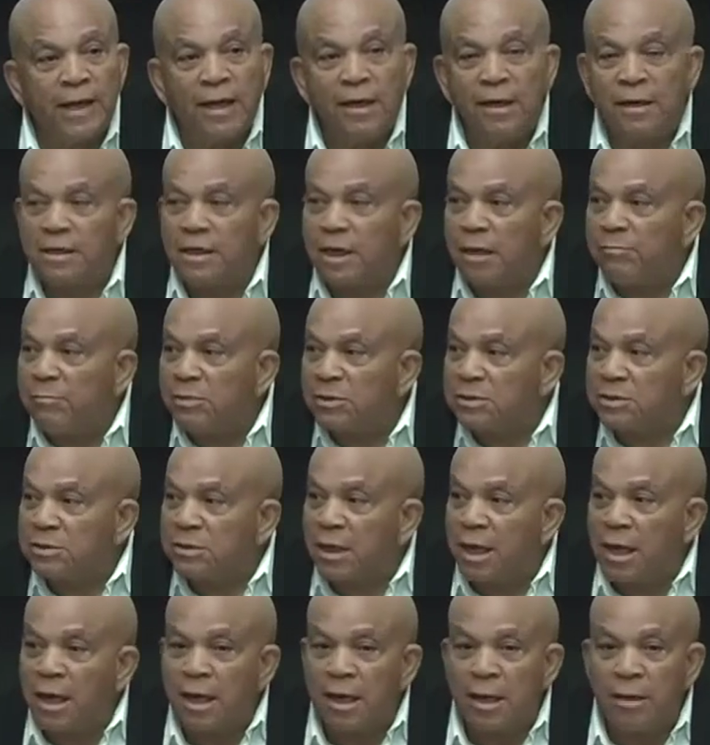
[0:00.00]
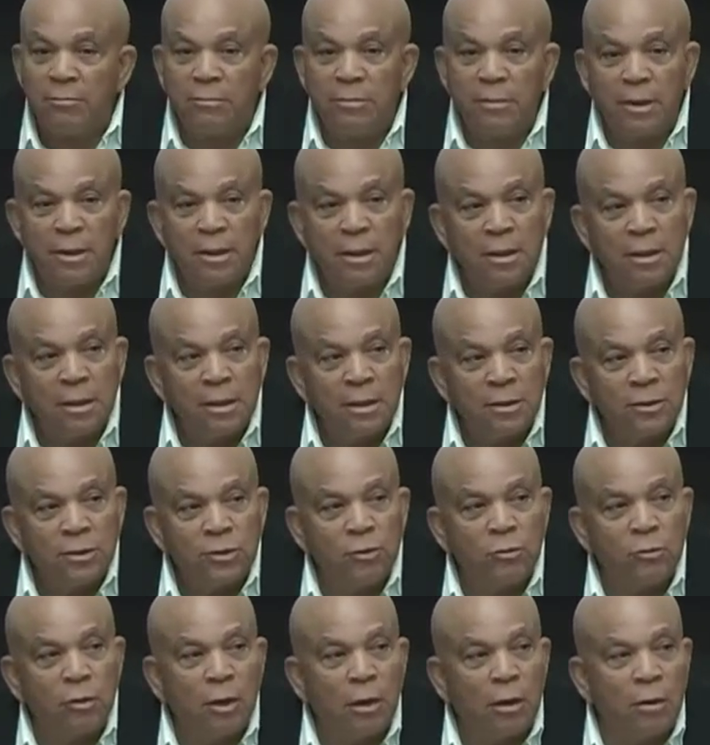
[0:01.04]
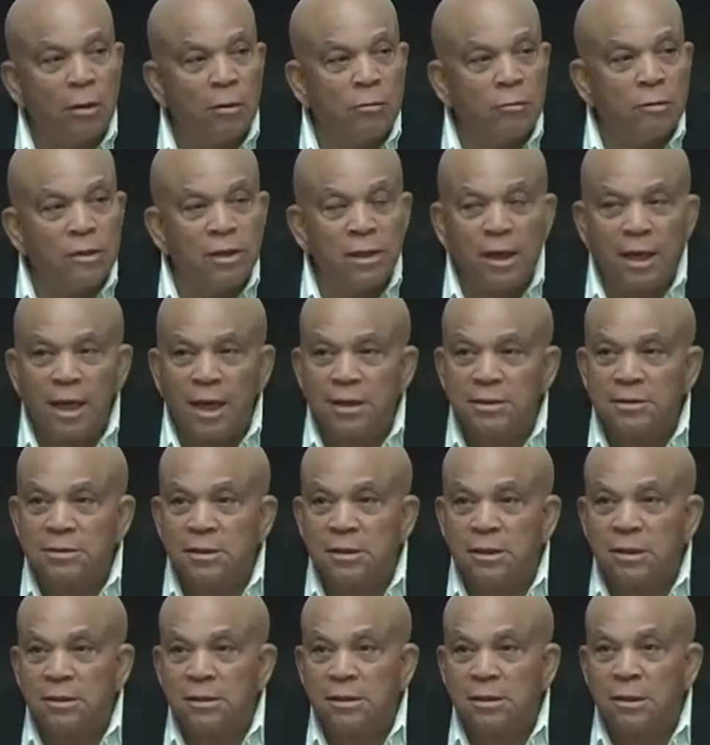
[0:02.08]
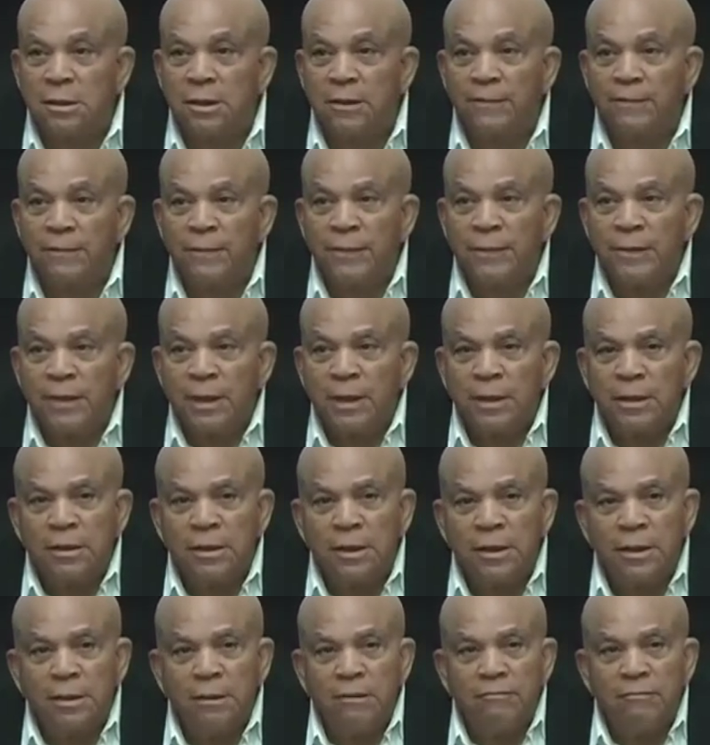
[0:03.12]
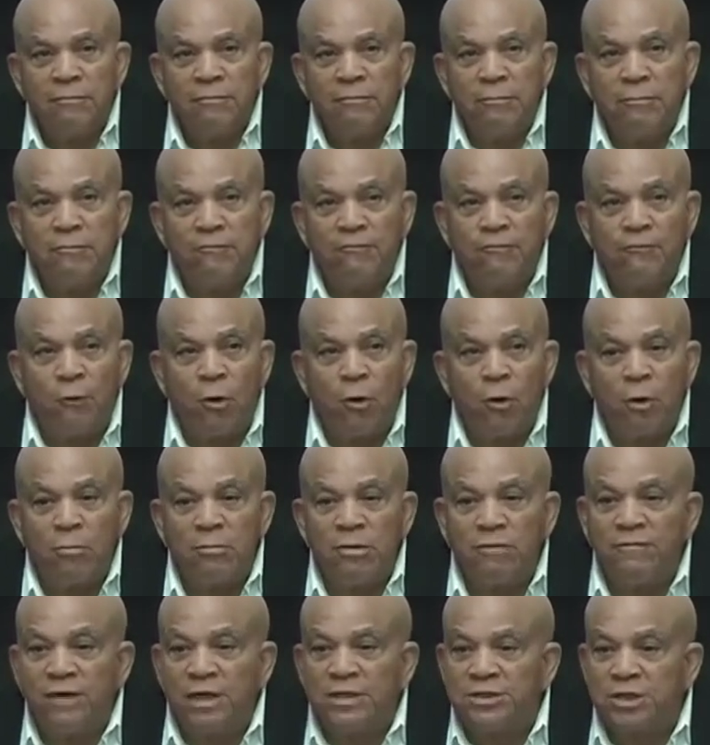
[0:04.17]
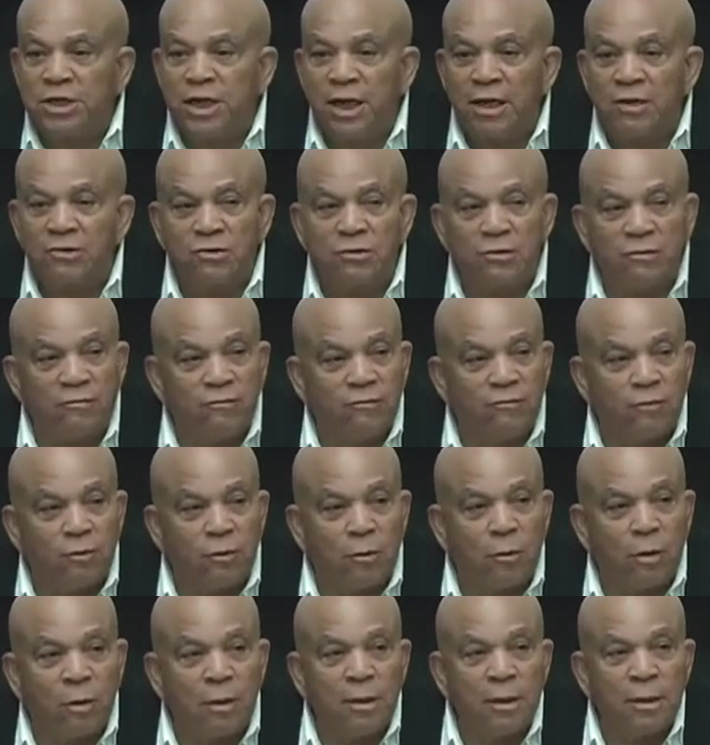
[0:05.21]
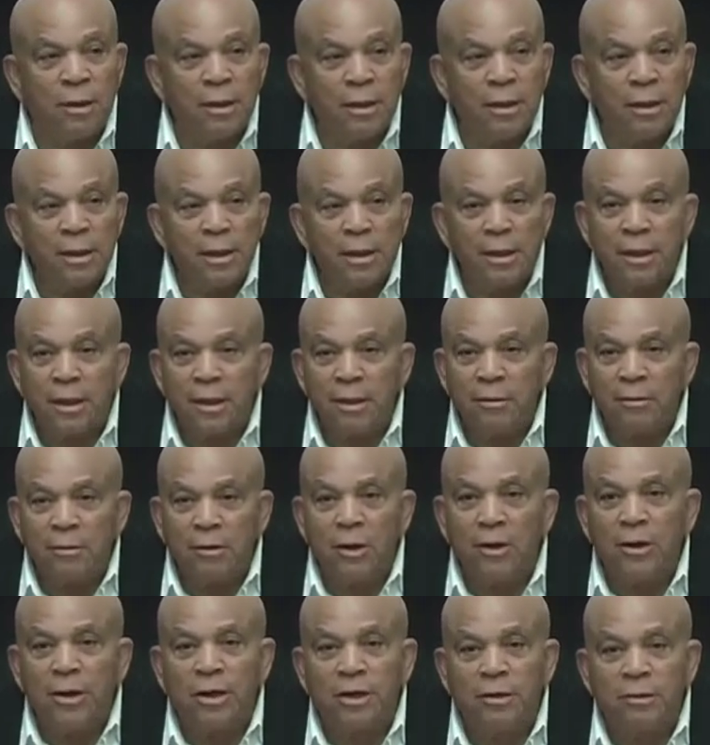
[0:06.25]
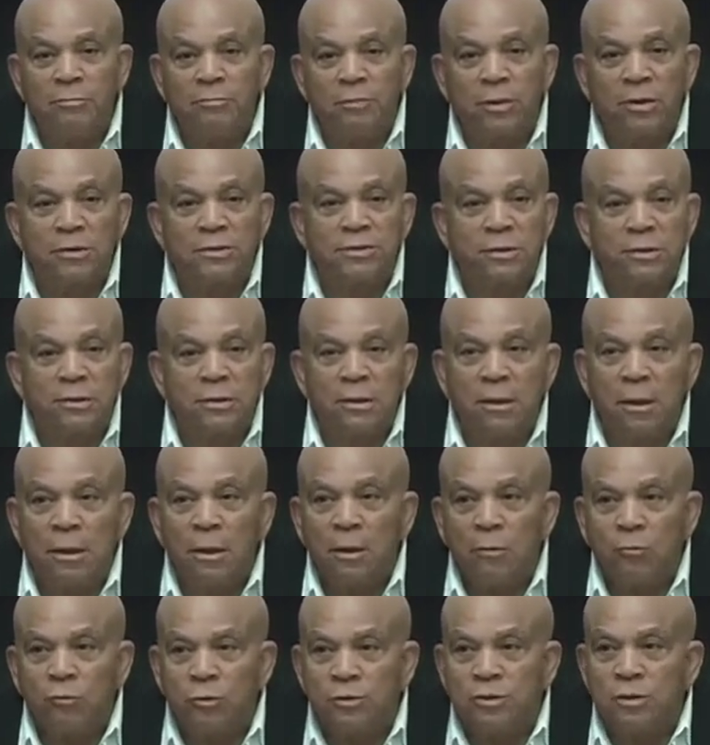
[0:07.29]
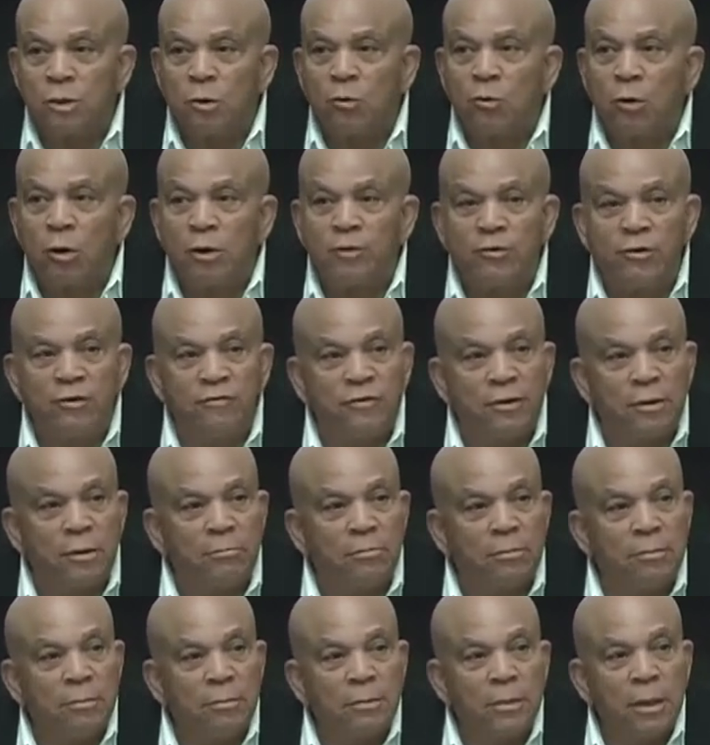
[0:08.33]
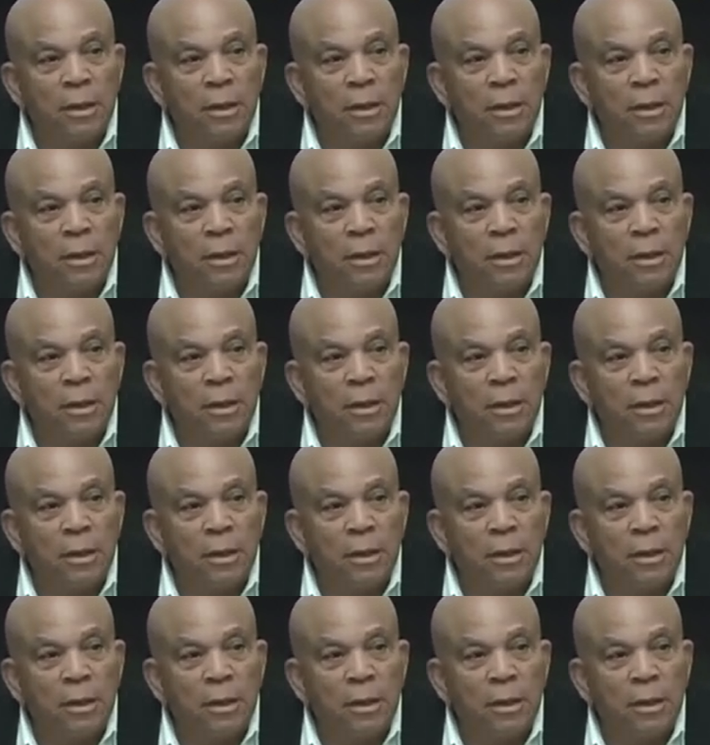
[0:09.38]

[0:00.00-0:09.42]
And in Kepler's time, you will all realize that the form of education for a learned person was the quadrivium: